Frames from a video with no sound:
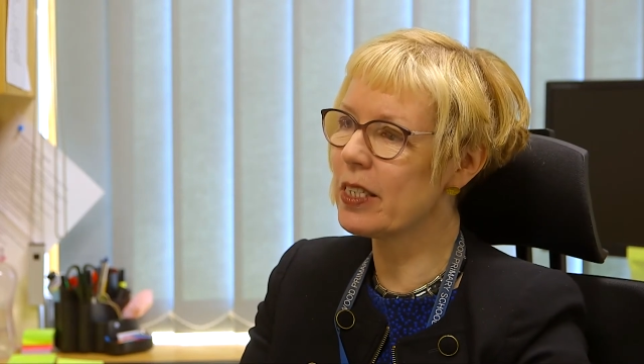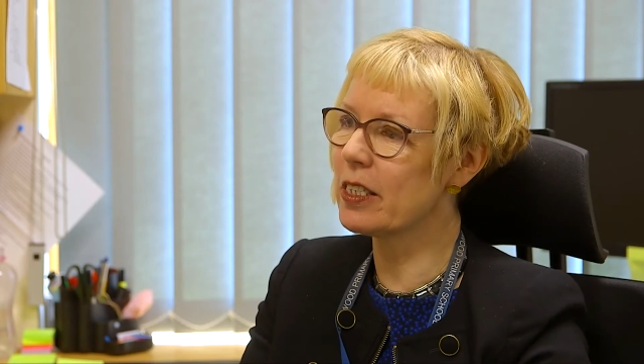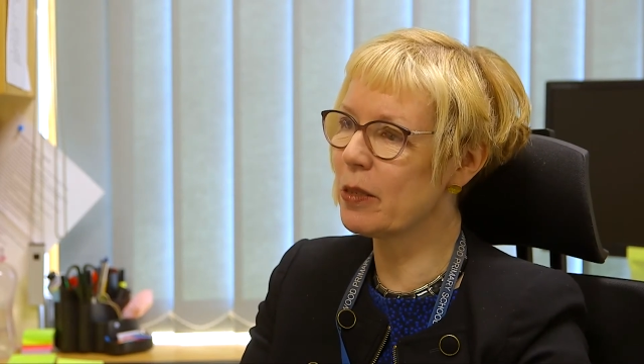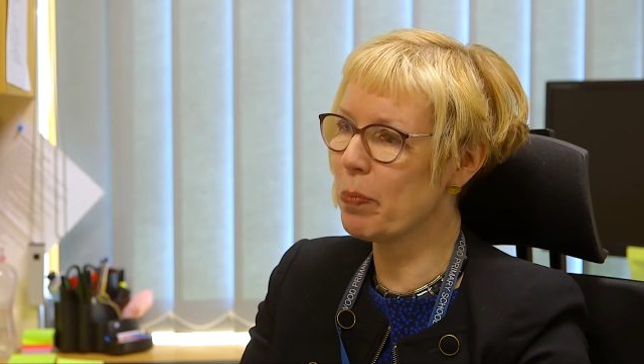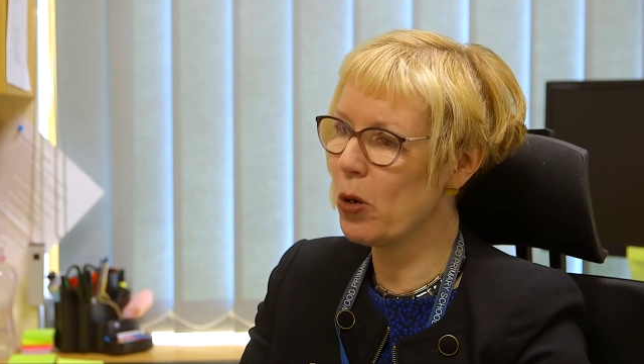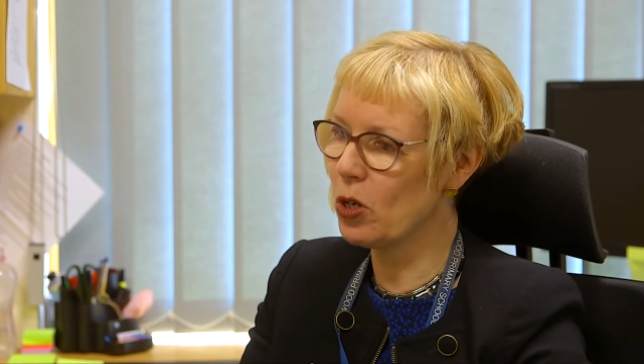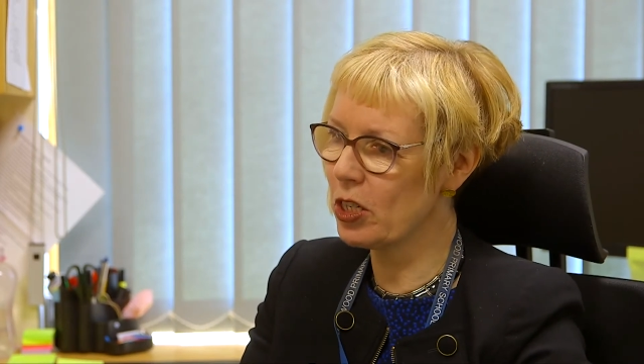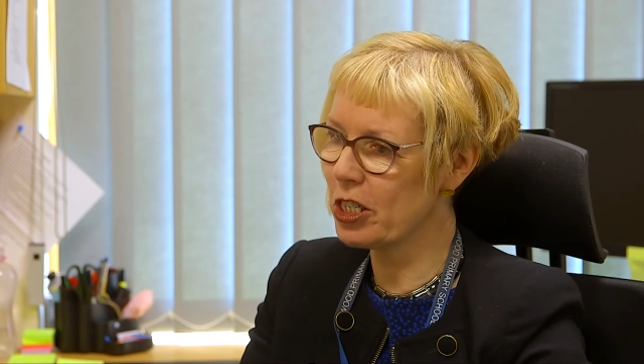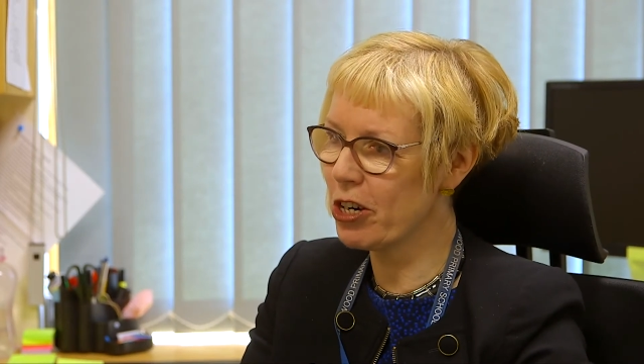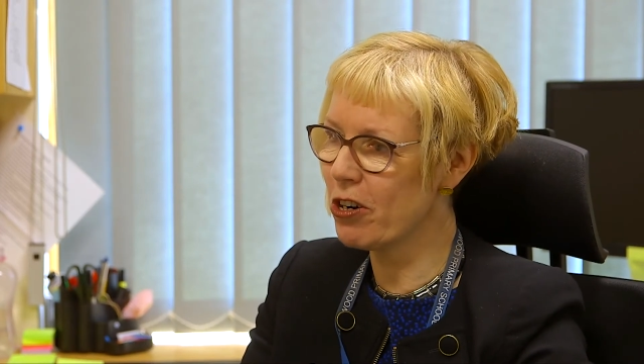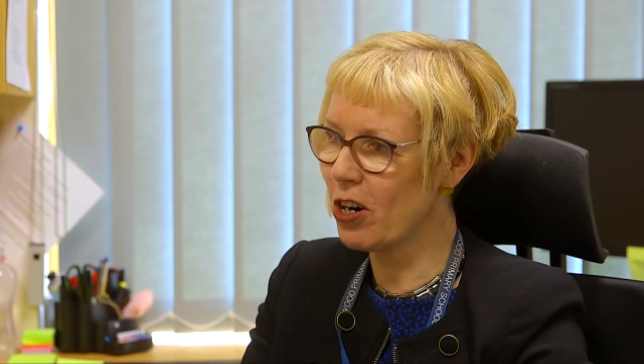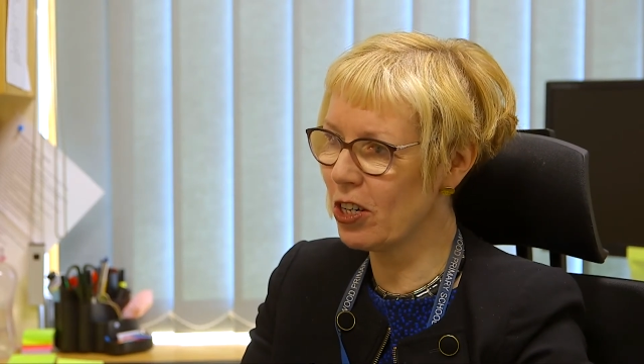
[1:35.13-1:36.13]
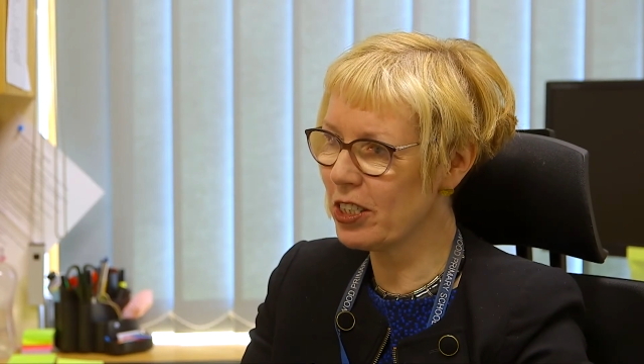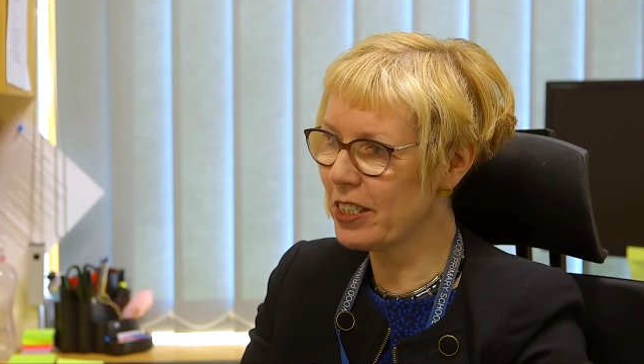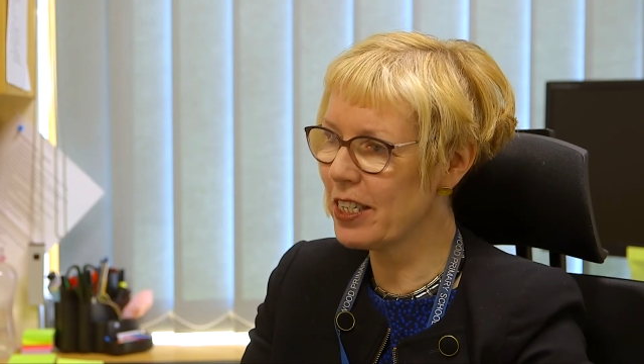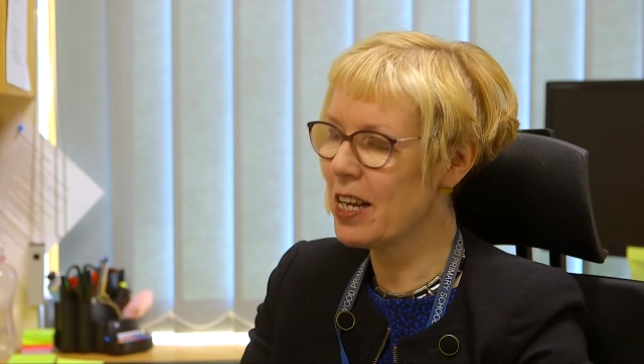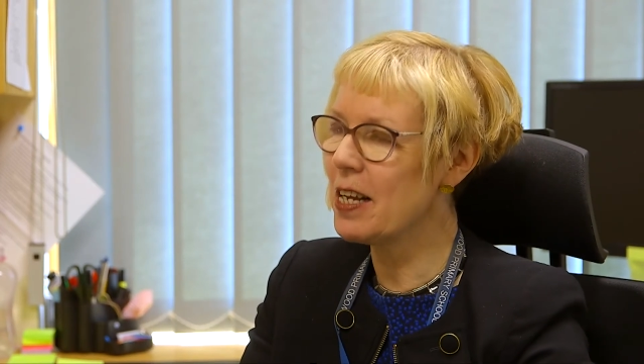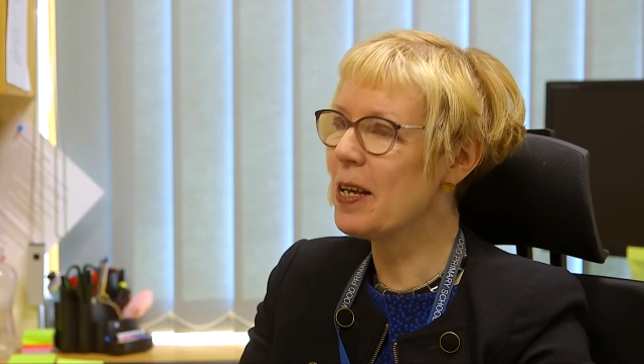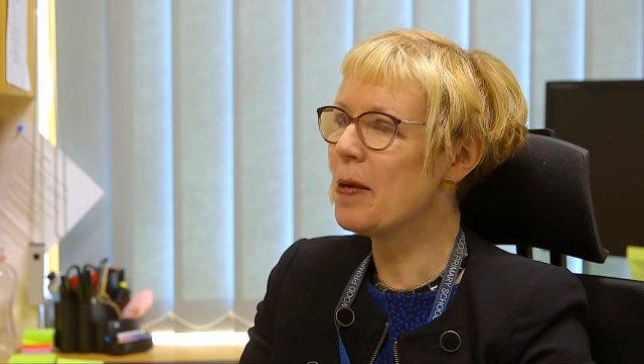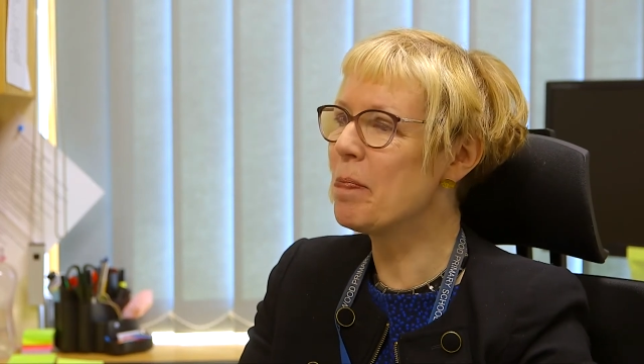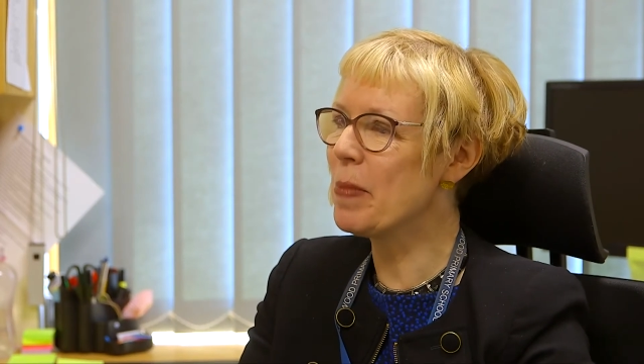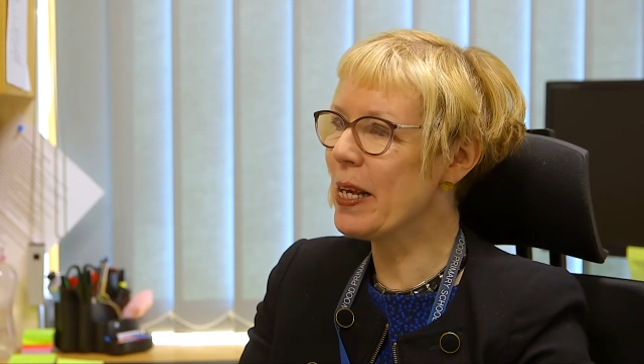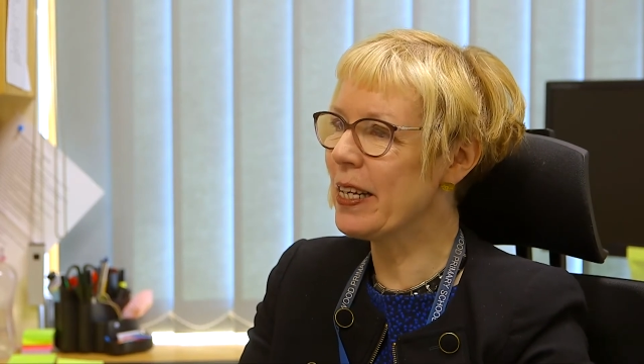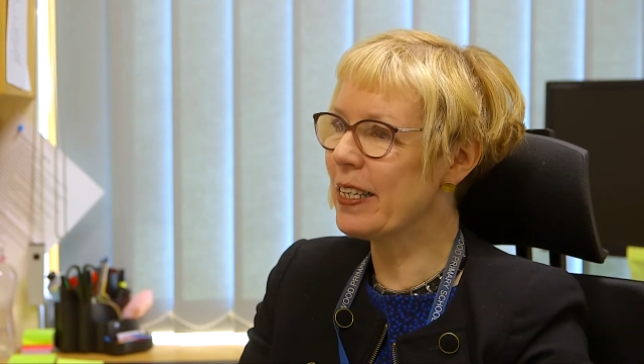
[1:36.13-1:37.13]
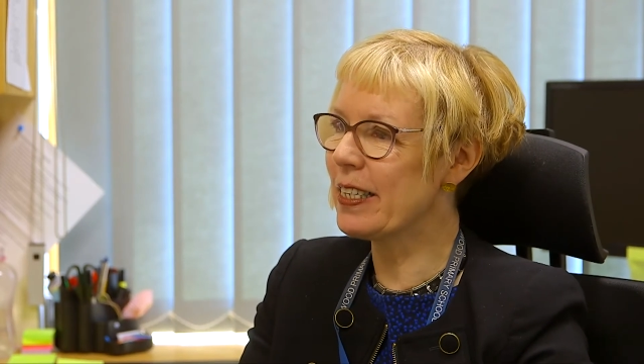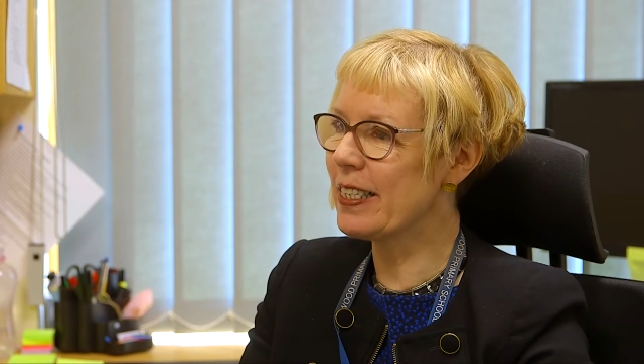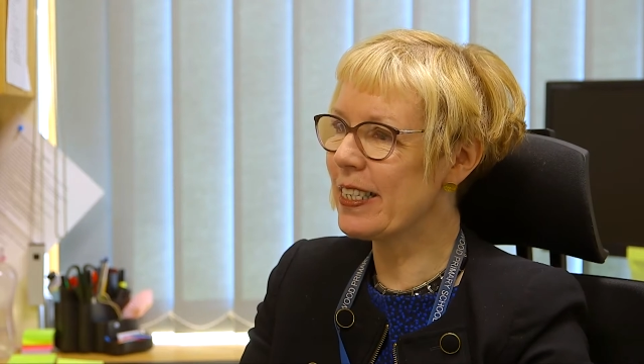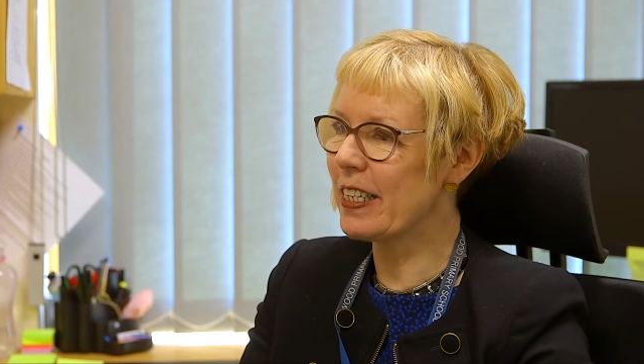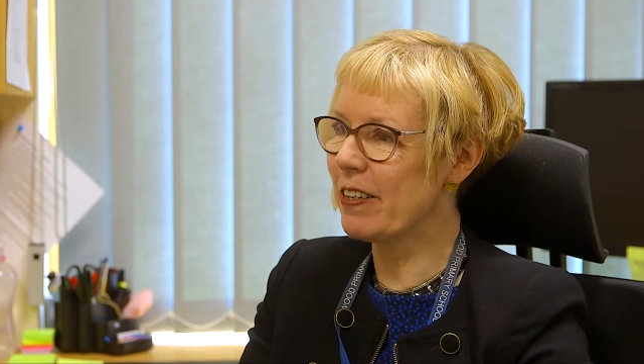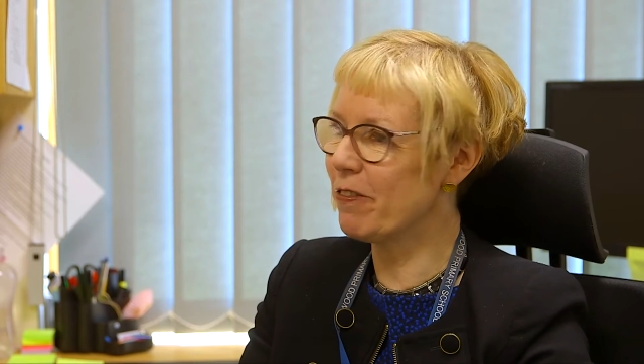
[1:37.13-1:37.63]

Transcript: that's pulled across means that